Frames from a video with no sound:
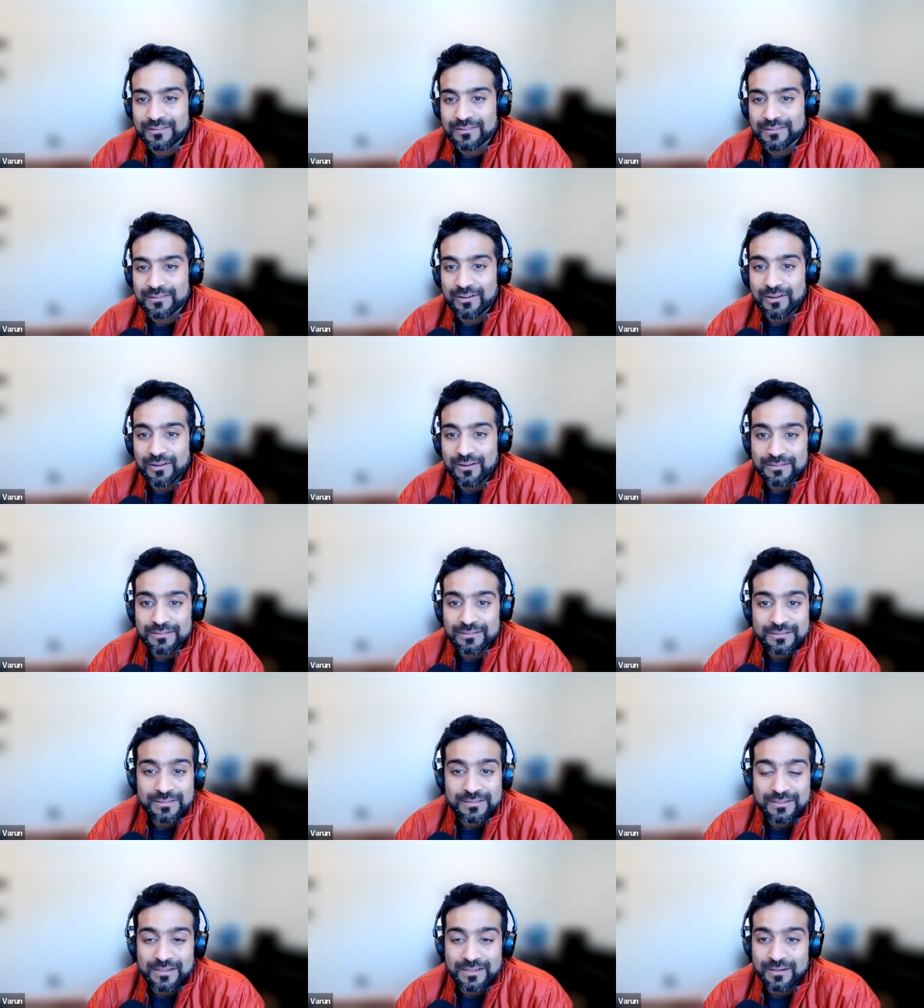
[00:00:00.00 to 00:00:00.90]
thought
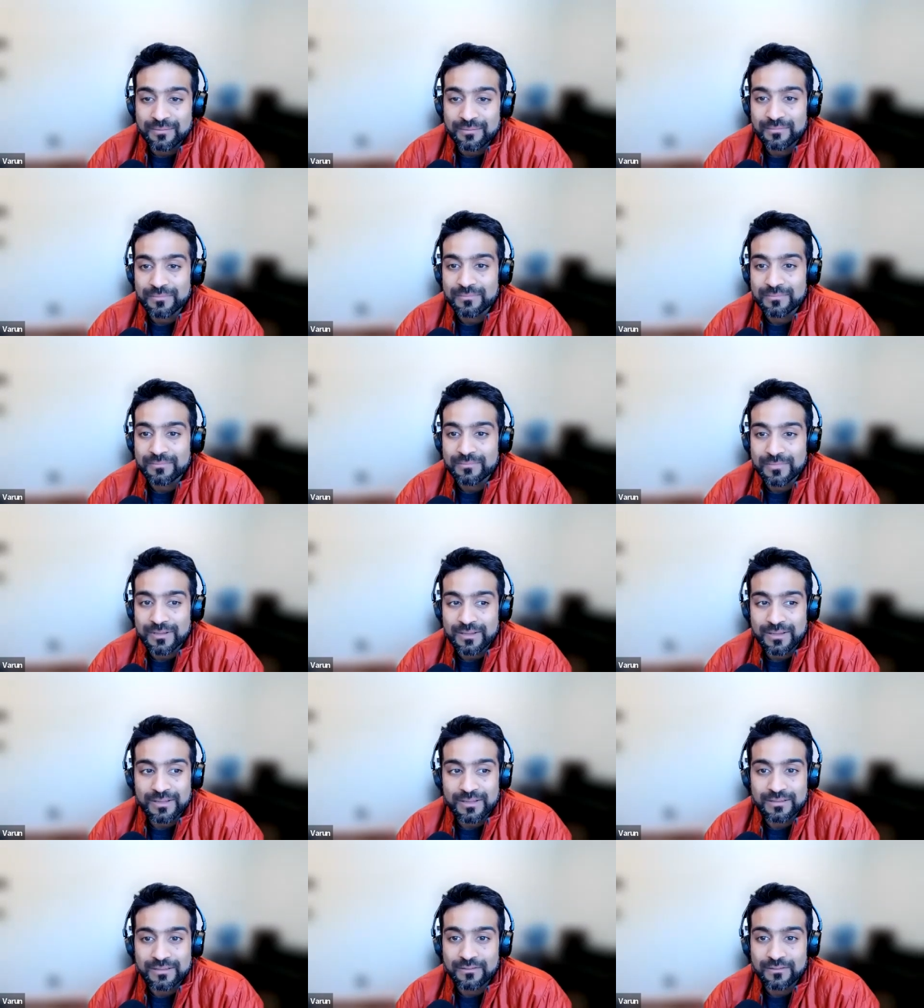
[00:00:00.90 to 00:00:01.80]
come
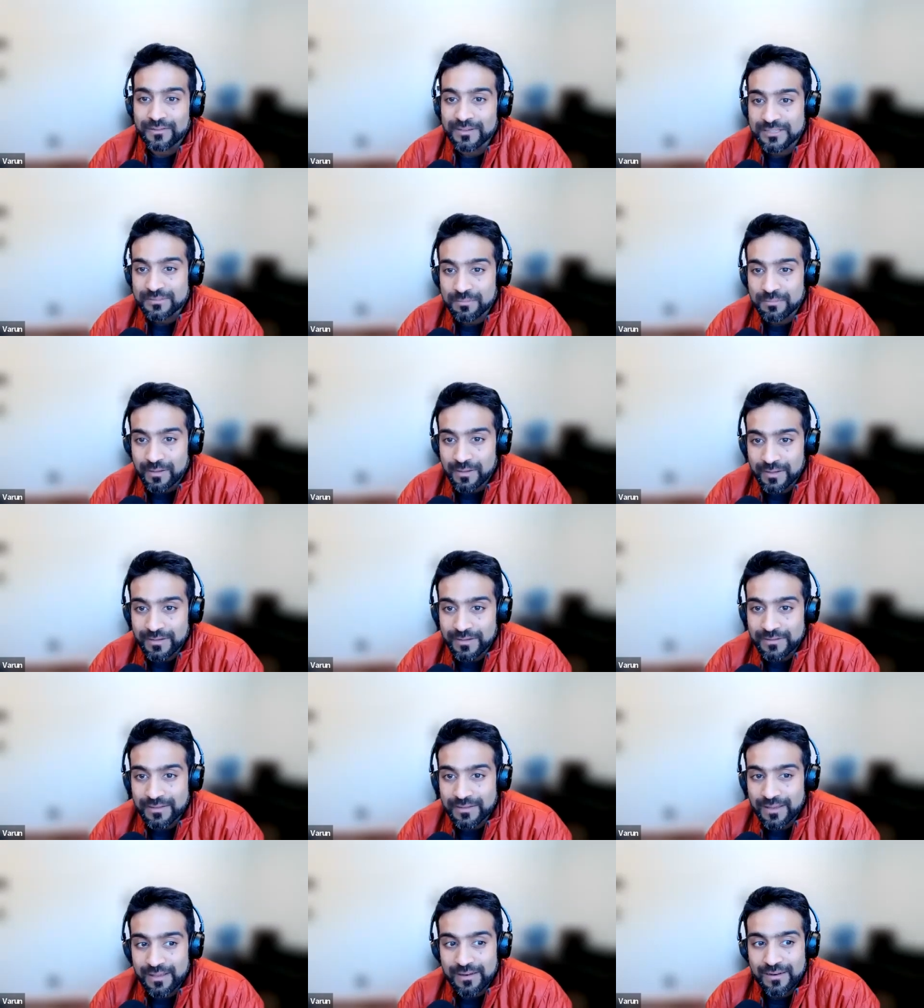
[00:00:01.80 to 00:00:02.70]
in the first
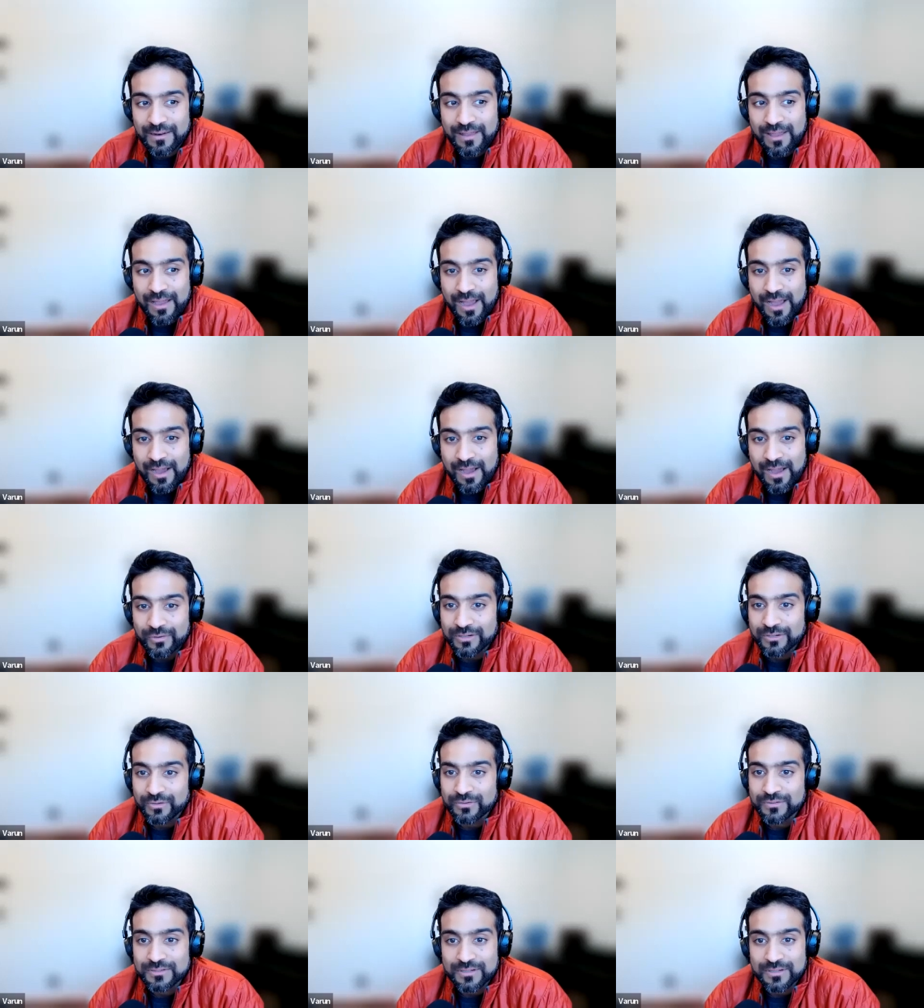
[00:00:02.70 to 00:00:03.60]
place and how did
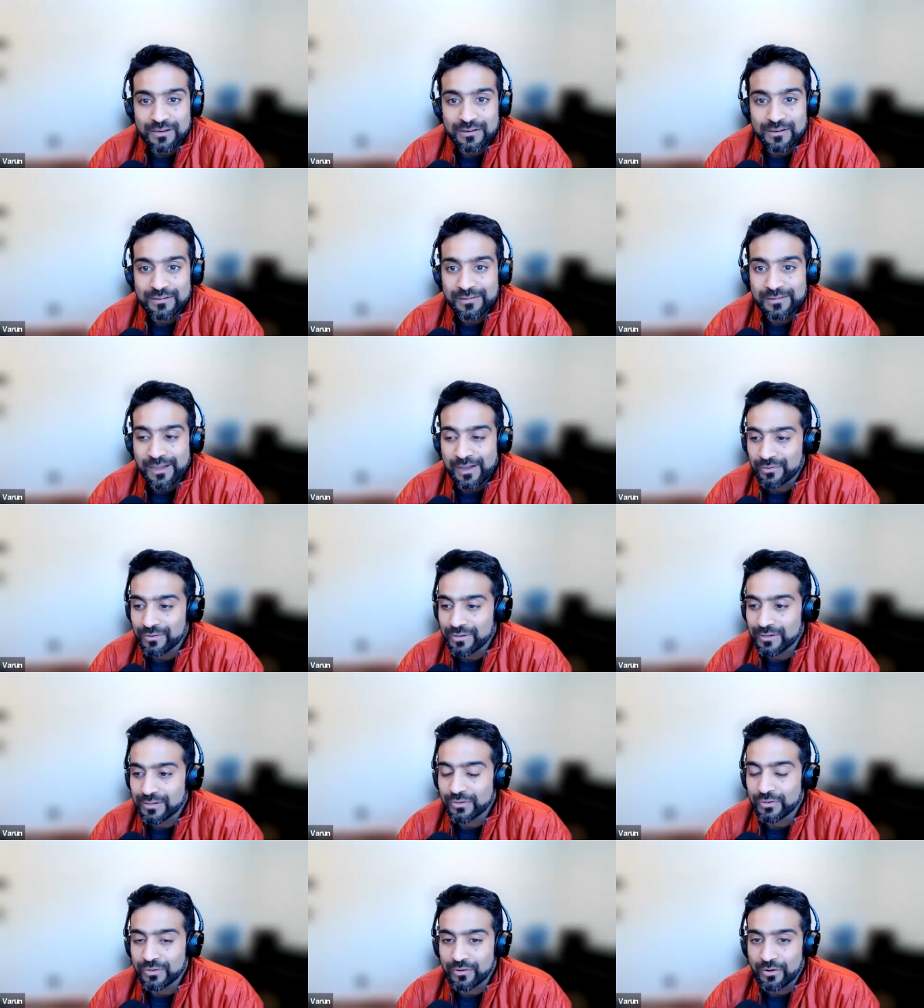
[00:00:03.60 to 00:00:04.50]
you start how
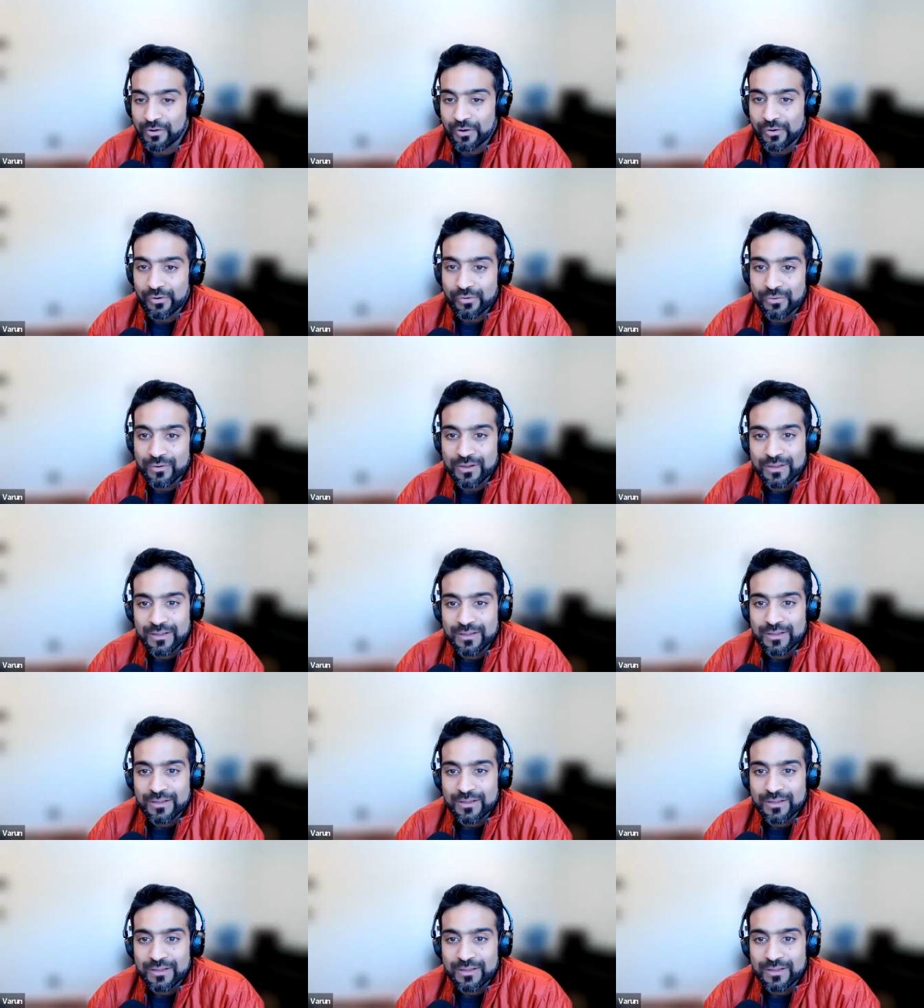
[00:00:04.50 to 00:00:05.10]
did you grow